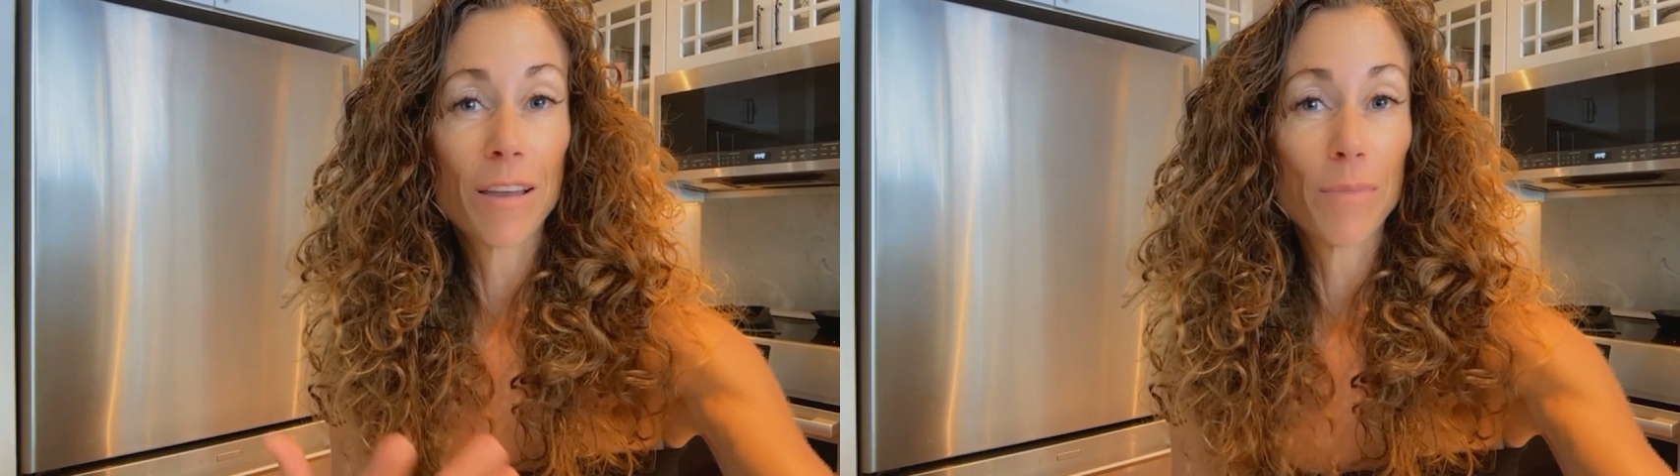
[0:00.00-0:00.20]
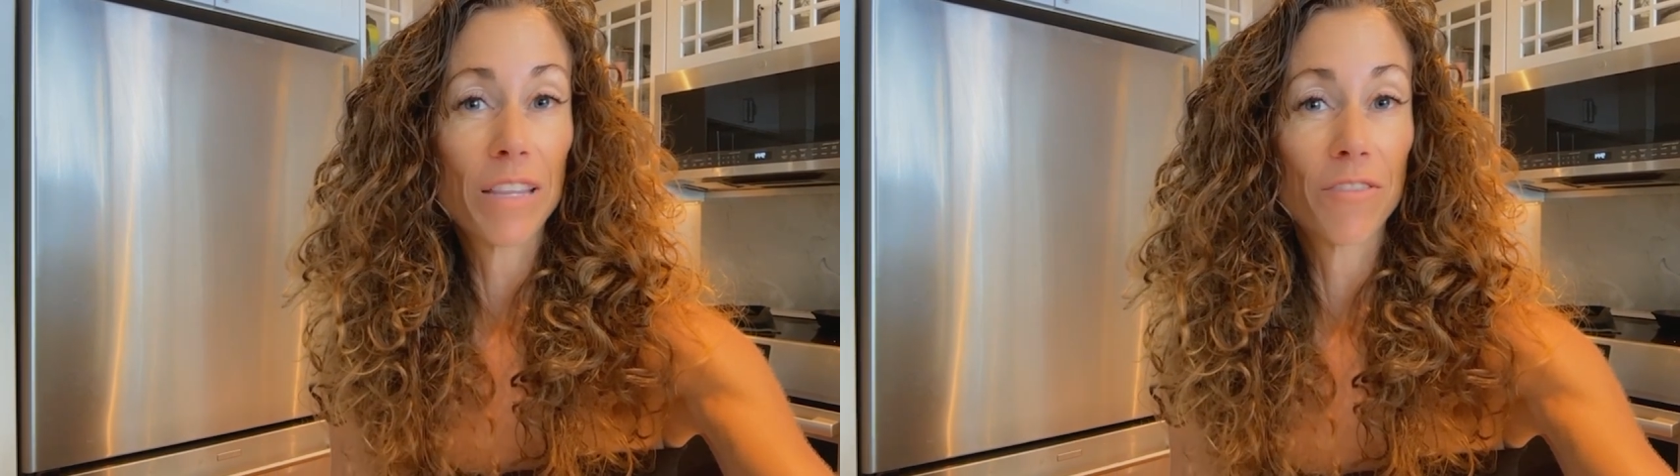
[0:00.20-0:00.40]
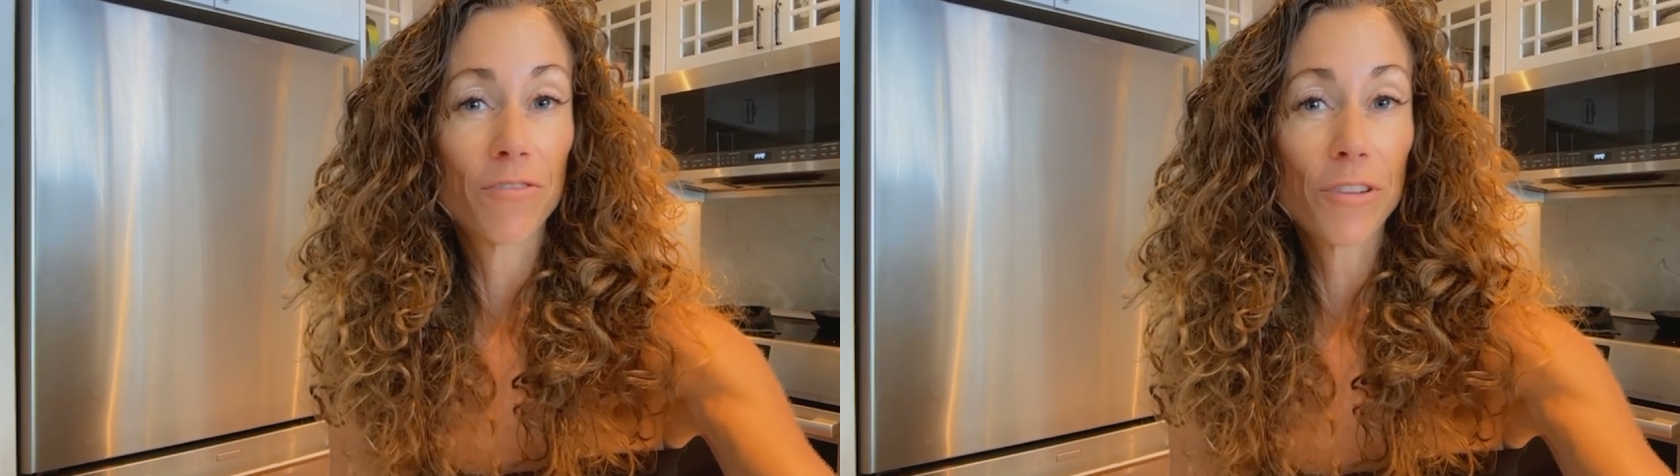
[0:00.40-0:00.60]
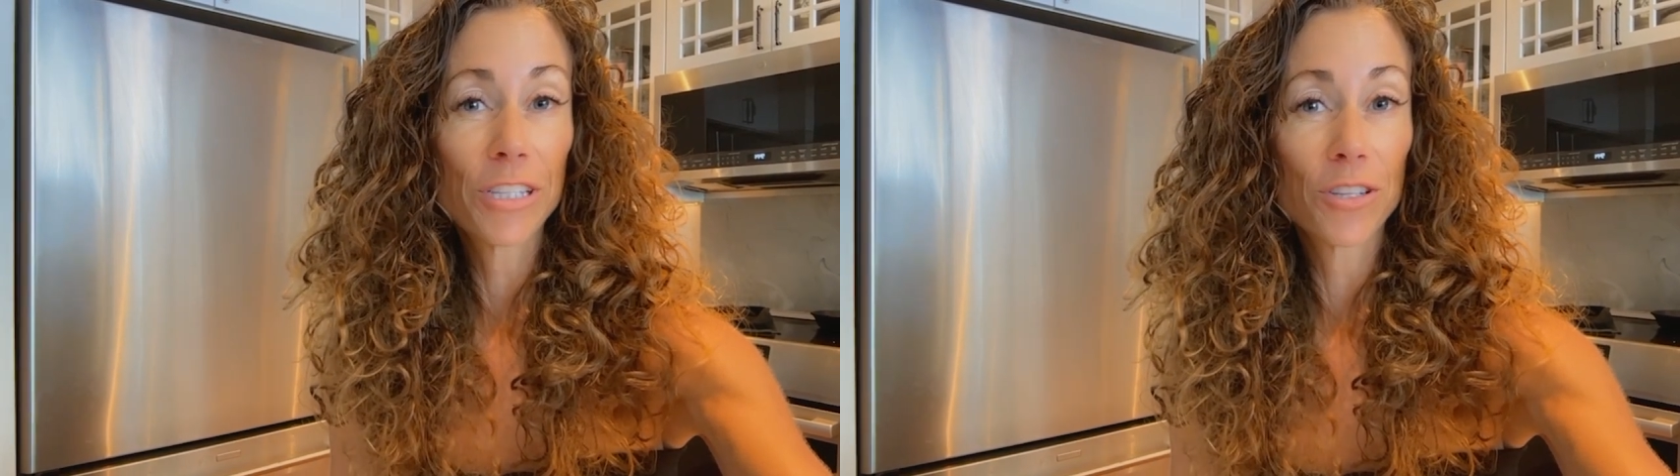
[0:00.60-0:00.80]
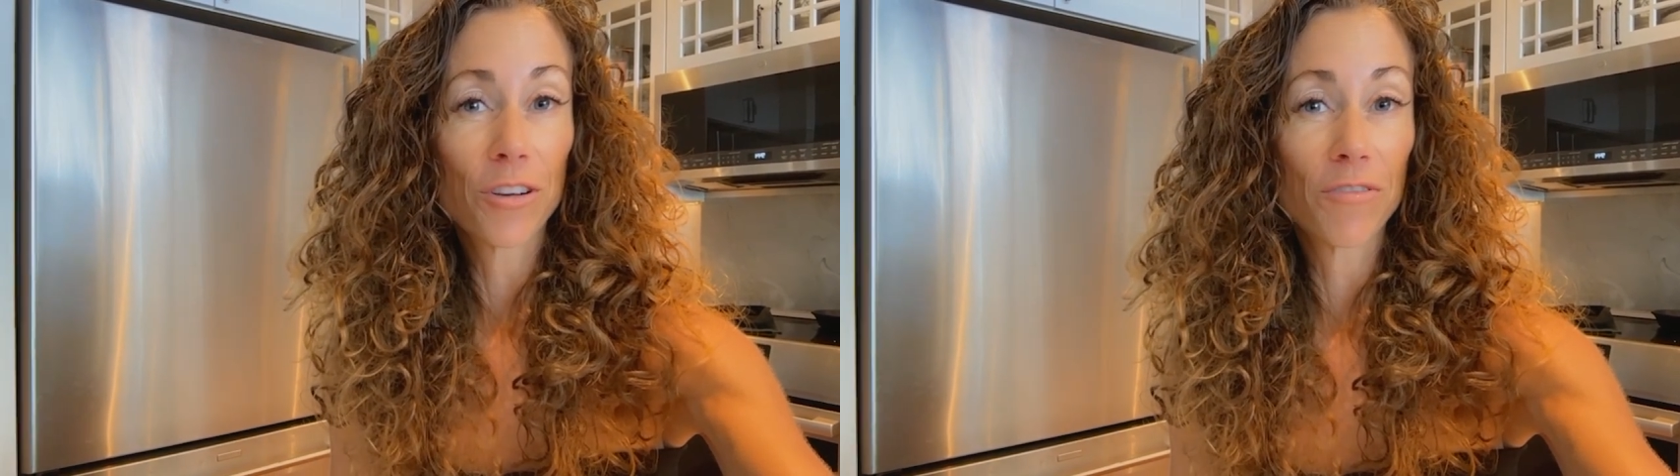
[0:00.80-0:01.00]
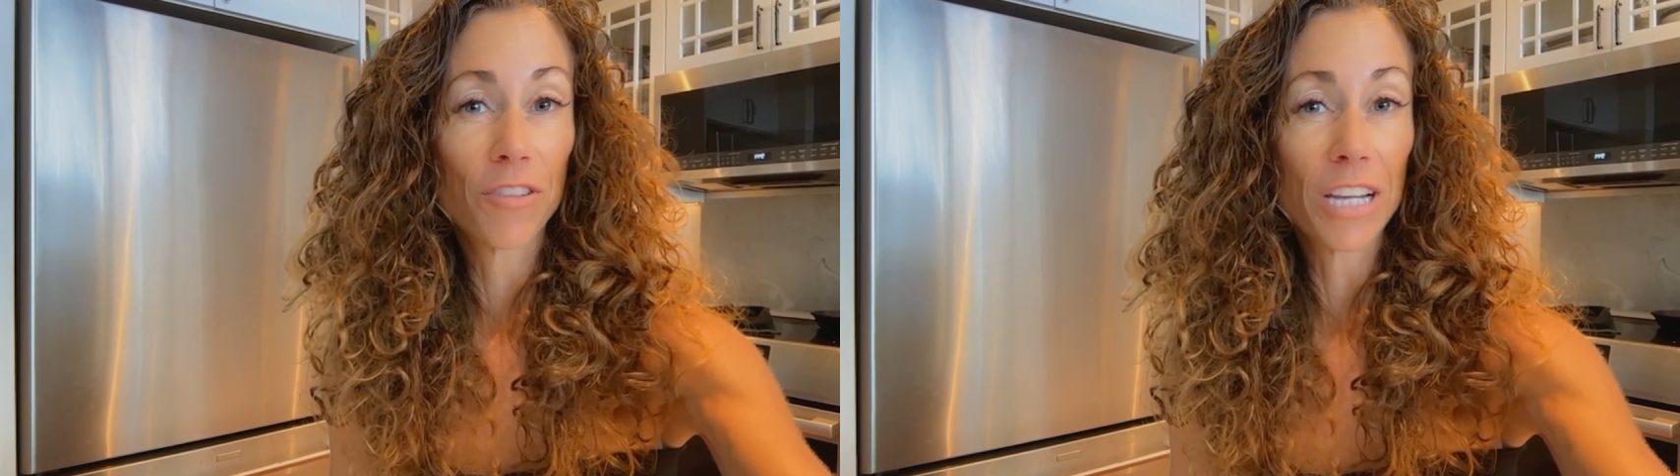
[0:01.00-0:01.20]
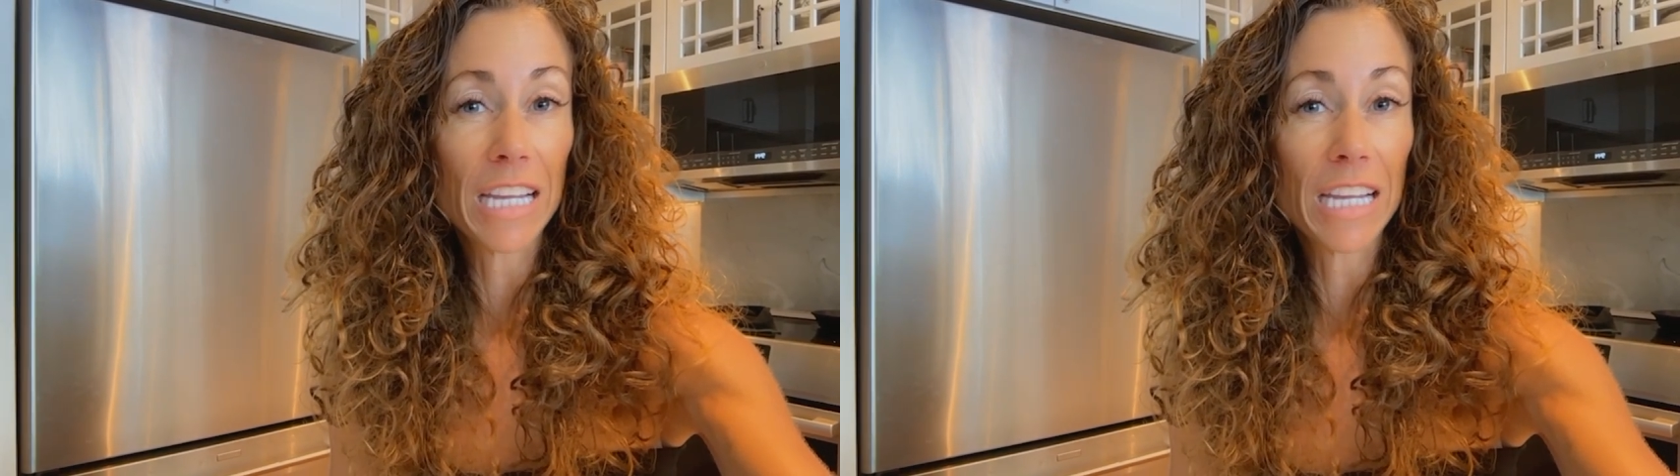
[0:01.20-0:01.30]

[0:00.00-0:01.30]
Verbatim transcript: them in the freezer for